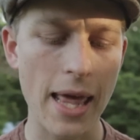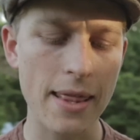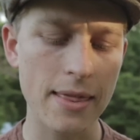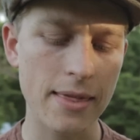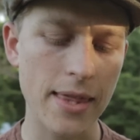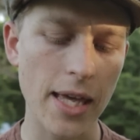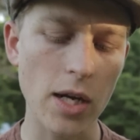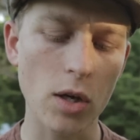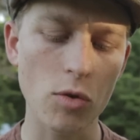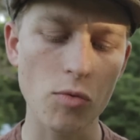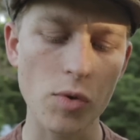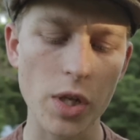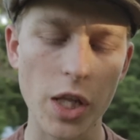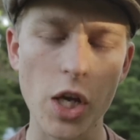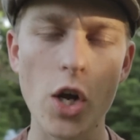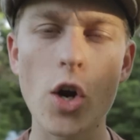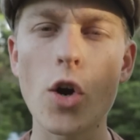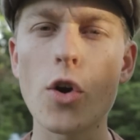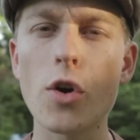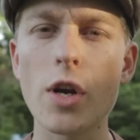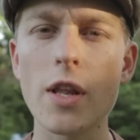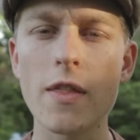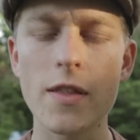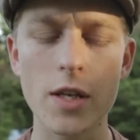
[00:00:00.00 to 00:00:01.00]
they don't really
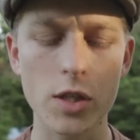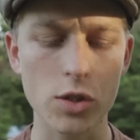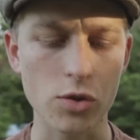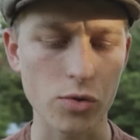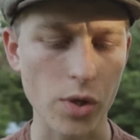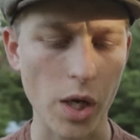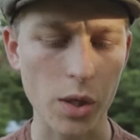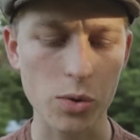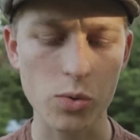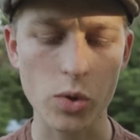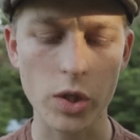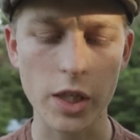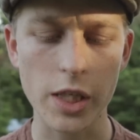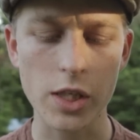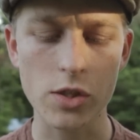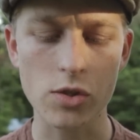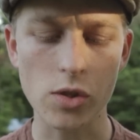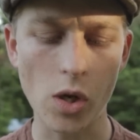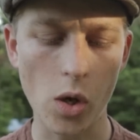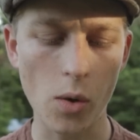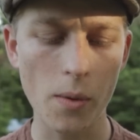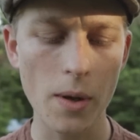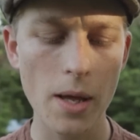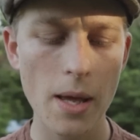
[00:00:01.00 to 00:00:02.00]
hurt anything structurally,
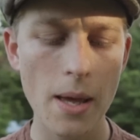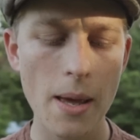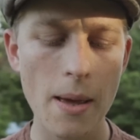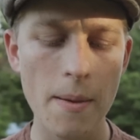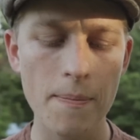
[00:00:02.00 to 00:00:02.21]
so